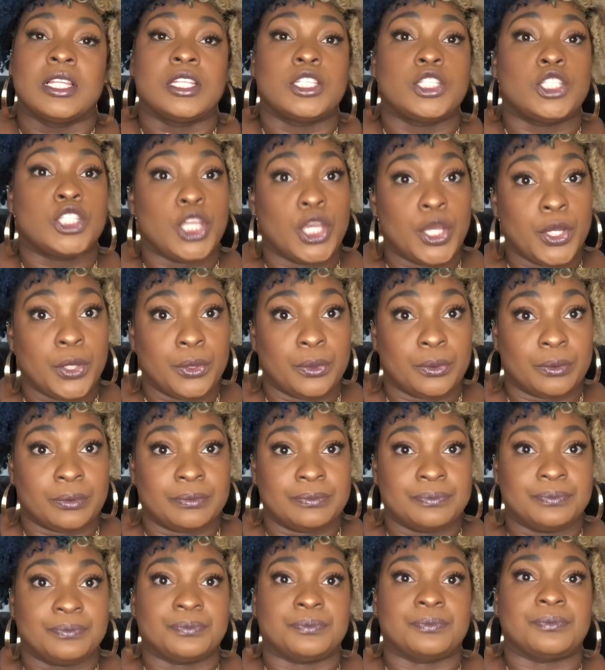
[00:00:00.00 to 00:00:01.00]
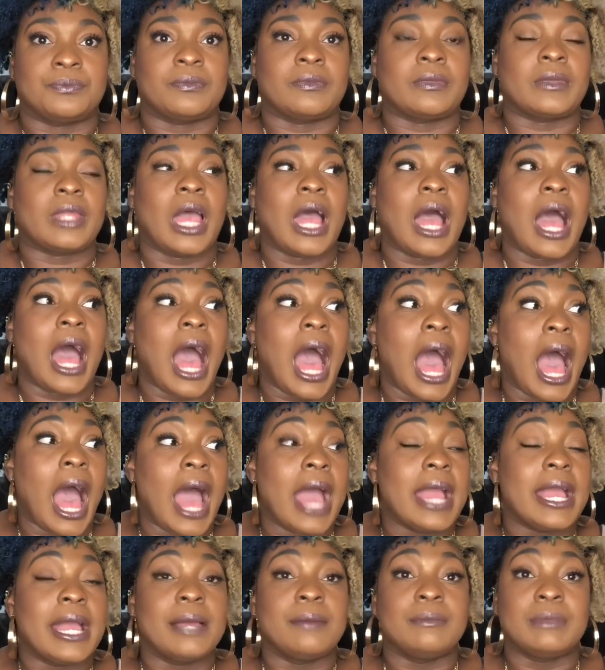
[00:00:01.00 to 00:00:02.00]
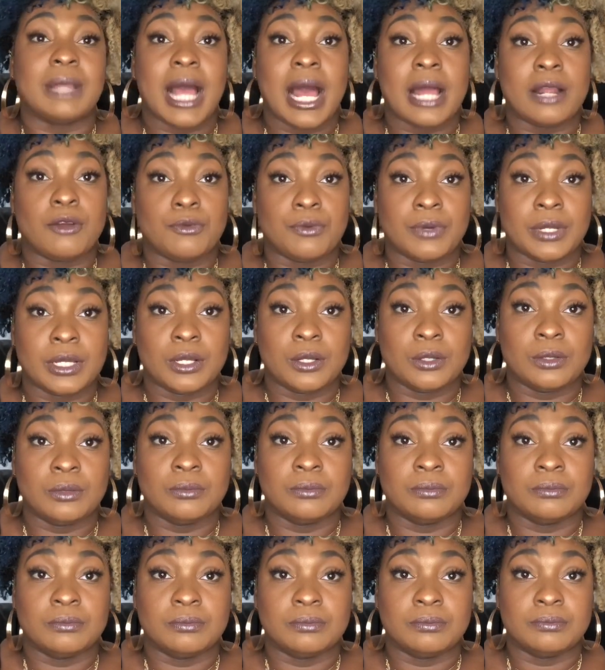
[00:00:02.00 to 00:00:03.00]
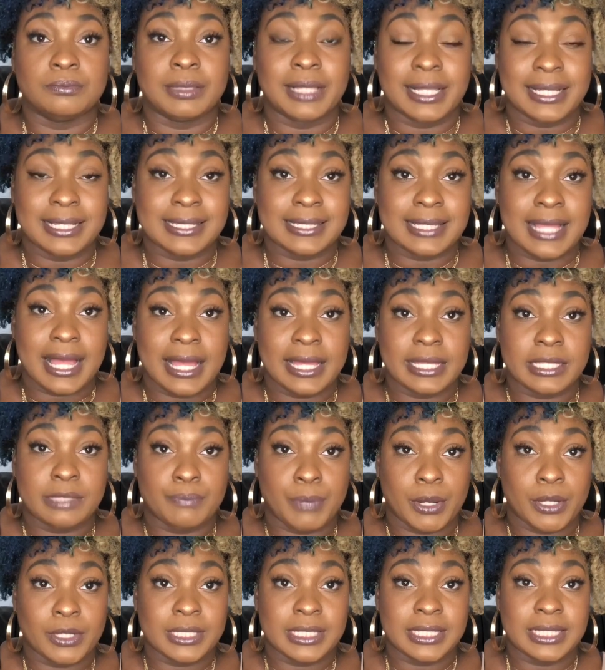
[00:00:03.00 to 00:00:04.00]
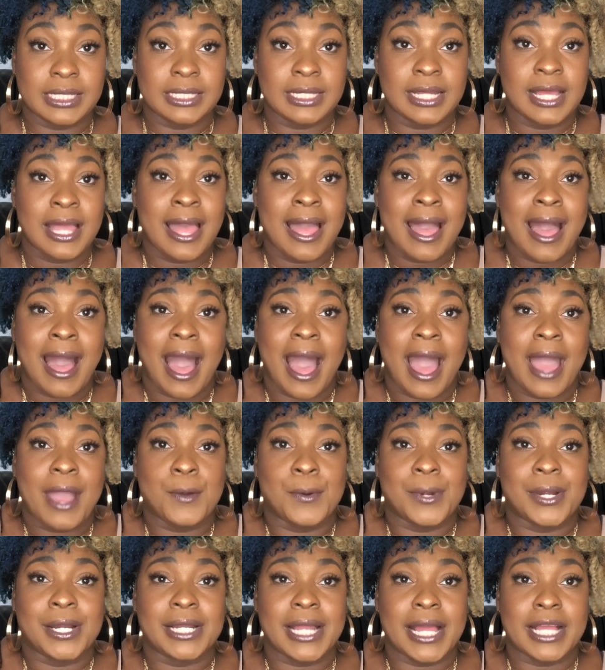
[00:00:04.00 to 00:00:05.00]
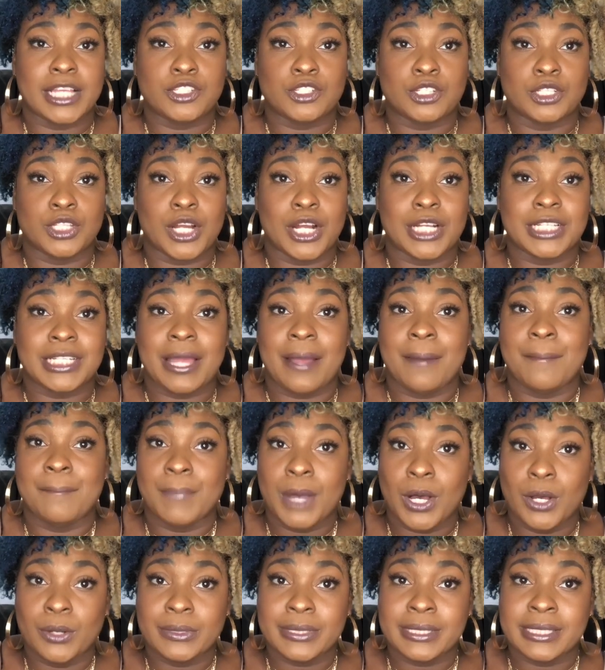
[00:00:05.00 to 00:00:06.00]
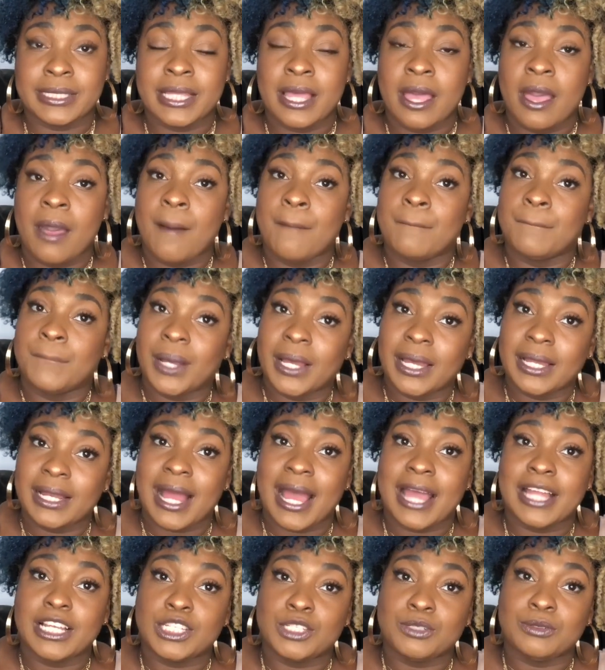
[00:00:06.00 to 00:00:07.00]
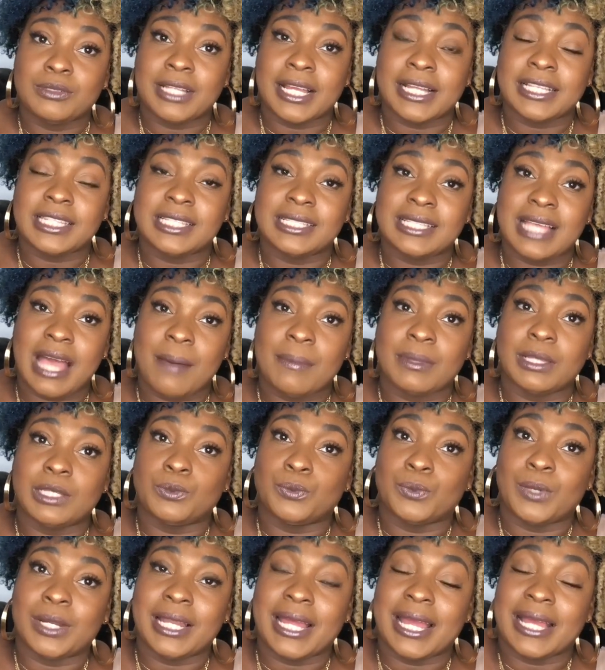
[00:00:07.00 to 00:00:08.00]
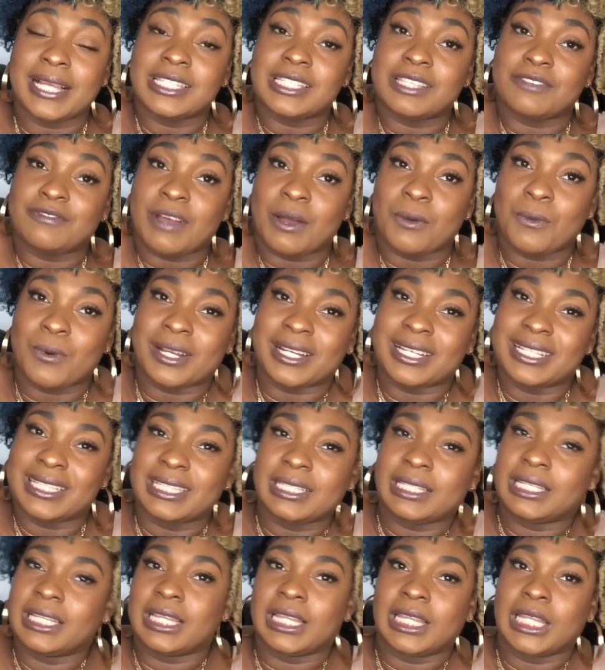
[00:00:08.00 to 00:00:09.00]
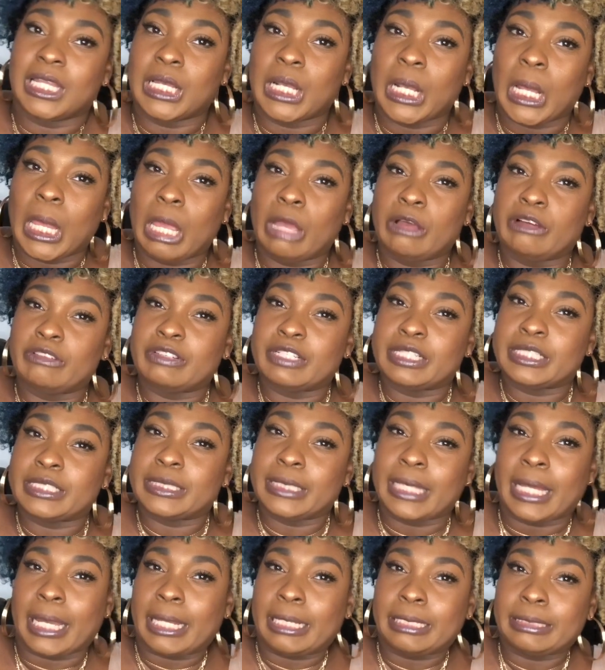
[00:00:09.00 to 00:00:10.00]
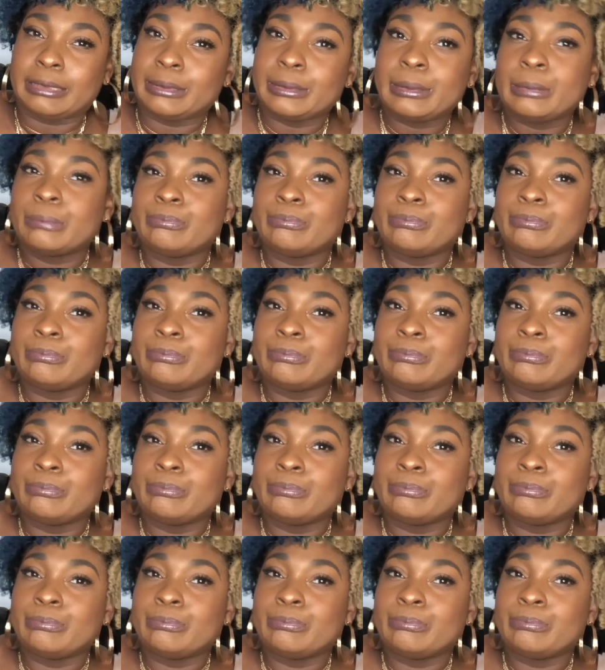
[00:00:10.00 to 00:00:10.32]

Two, I am not a real plus size person. I wear an extra large at most, but I do like to dabble in 1X if I want to be a little oversized.